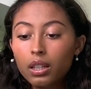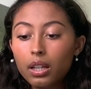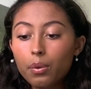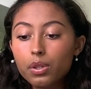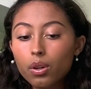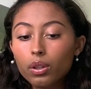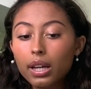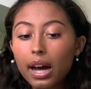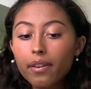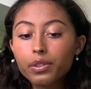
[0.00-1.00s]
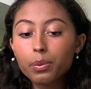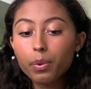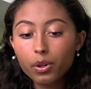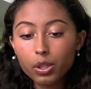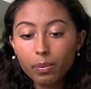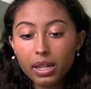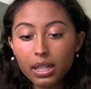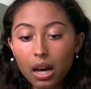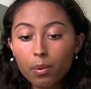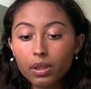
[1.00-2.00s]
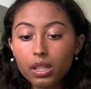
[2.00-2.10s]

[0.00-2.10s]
It was only after approaching my dad with